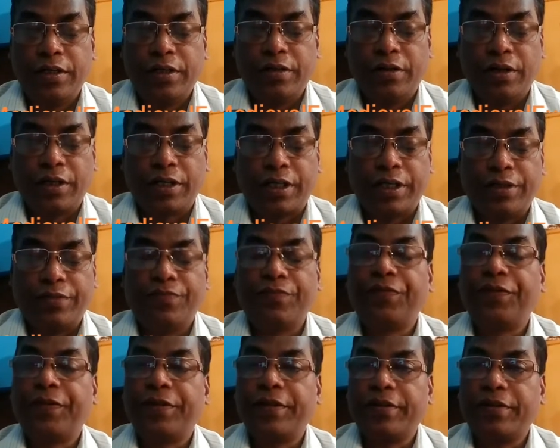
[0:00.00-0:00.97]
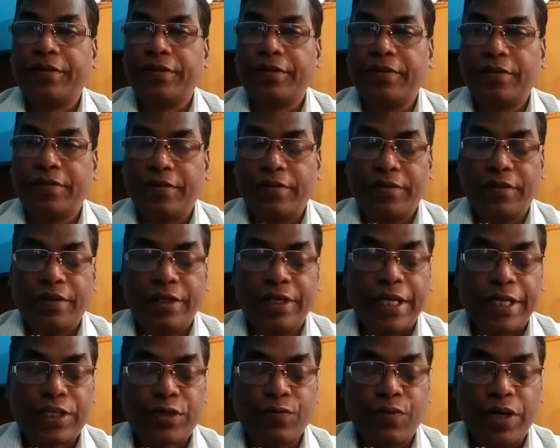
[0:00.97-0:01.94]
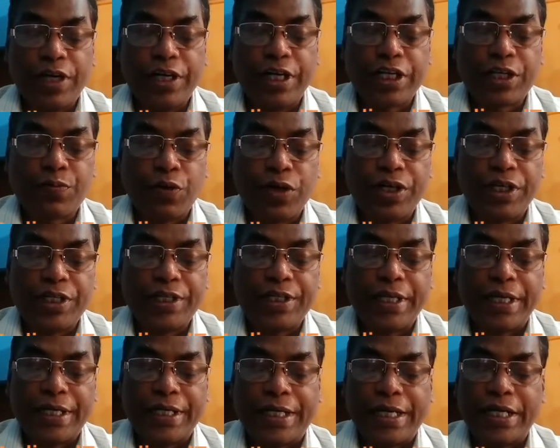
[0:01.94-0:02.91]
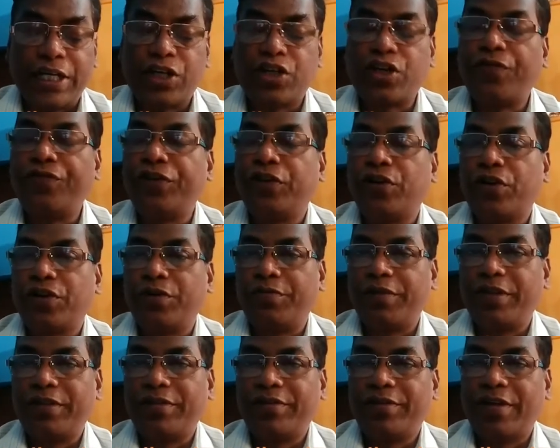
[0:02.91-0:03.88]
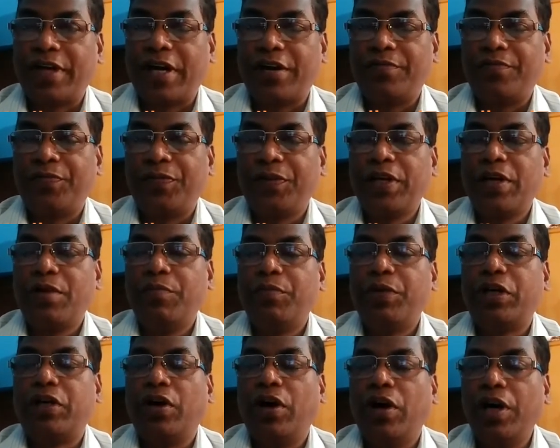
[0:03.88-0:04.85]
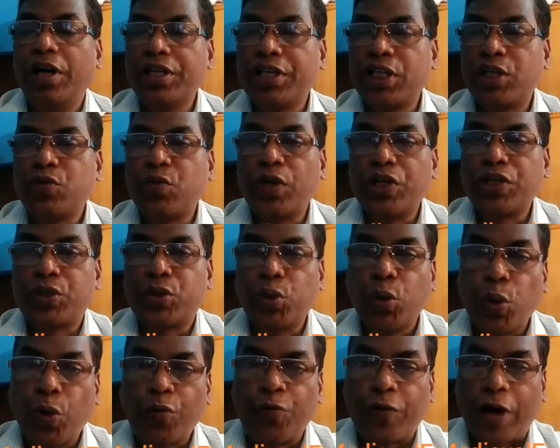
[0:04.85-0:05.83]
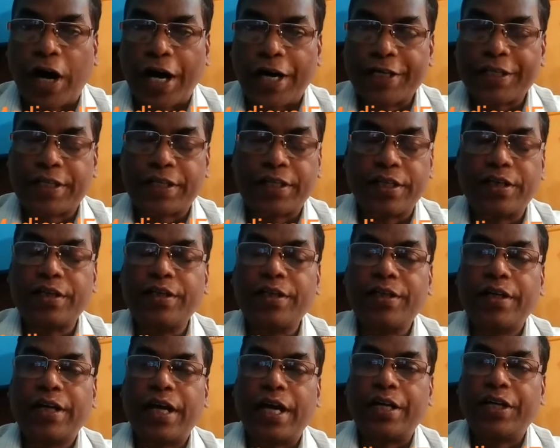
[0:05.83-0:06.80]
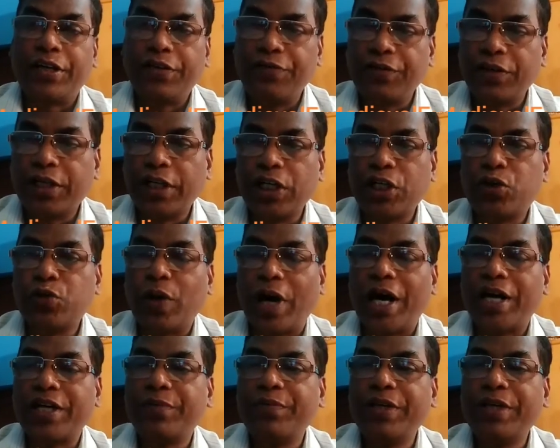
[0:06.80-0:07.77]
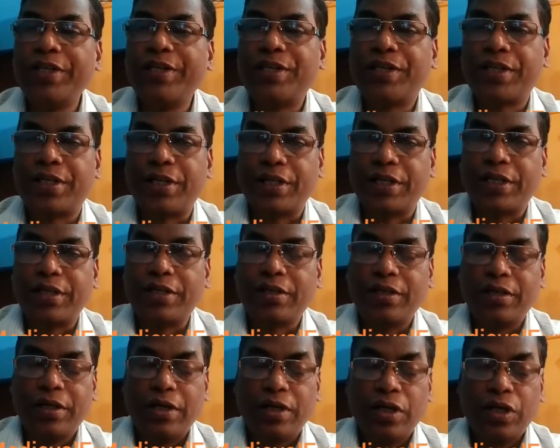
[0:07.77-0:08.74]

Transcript: Okay, next point is the dent of economy. Now, because it was so vast and difficult to administer,